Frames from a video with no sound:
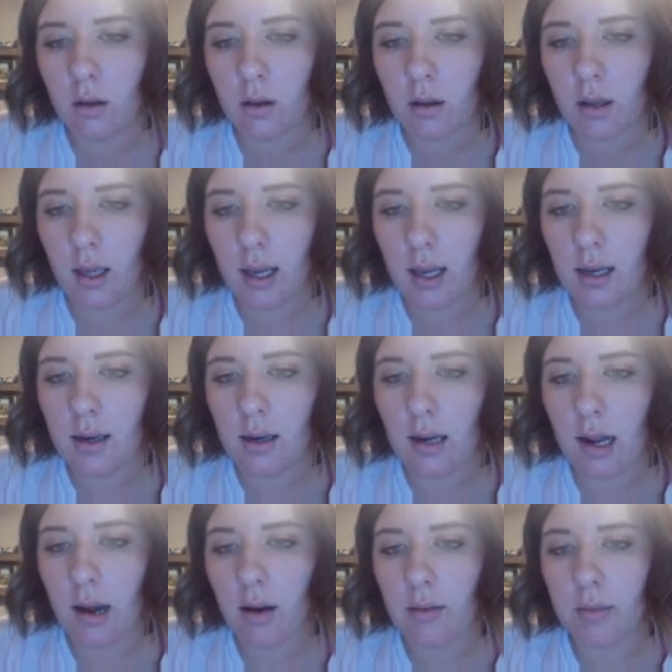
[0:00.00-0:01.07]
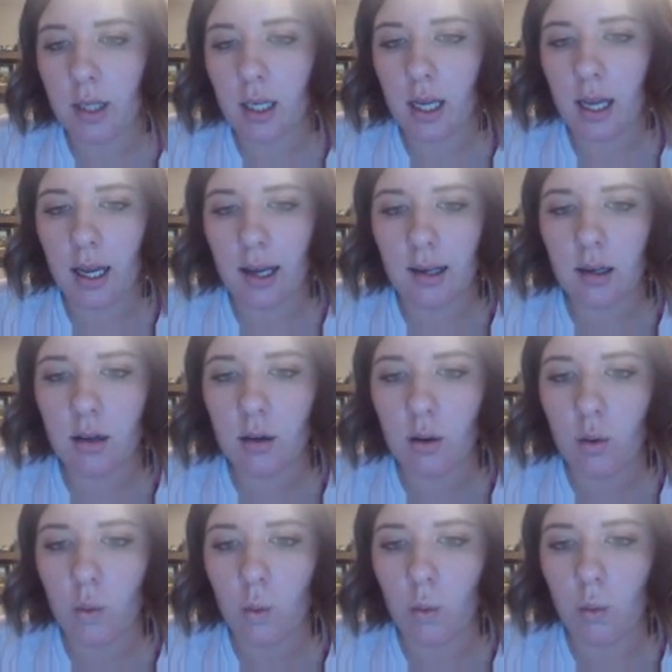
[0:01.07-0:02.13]
Okay, now I'm going to add
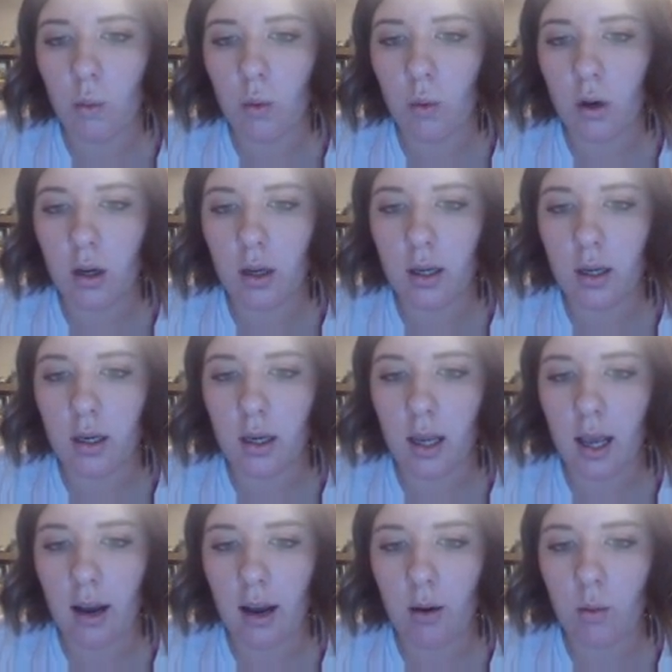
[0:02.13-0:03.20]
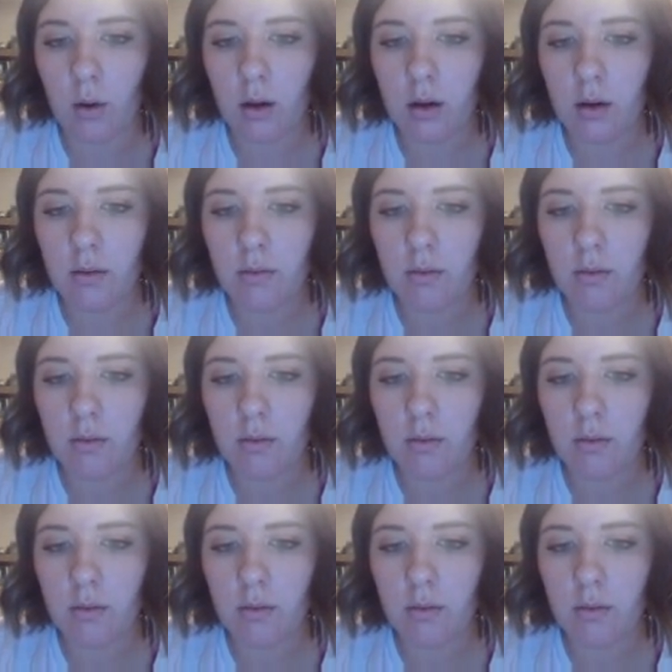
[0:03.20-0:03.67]
1 hour.